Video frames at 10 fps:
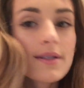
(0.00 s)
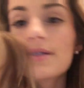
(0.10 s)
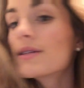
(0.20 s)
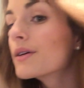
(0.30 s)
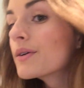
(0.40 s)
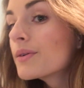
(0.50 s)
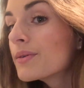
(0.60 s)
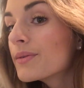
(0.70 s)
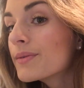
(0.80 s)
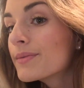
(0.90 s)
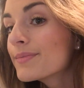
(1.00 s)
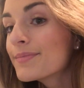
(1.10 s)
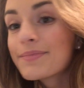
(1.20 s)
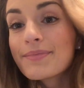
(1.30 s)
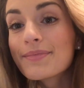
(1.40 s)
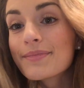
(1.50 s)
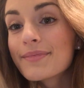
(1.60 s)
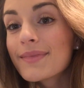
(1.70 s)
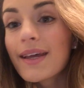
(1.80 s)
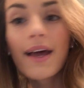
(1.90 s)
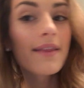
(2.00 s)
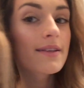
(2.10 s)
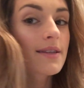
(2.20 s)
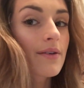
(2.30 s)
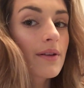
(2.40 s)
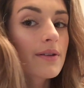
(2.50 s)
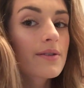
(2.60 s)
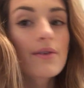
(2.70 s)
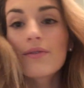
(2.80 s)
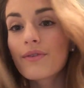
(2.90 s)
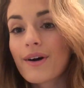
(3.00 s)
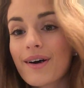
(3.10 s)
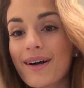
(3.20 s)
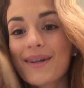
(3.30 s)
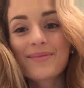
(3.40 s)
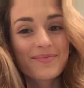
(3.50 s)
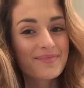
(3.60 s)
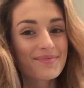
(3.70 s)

So yeah, that's how it looks so far.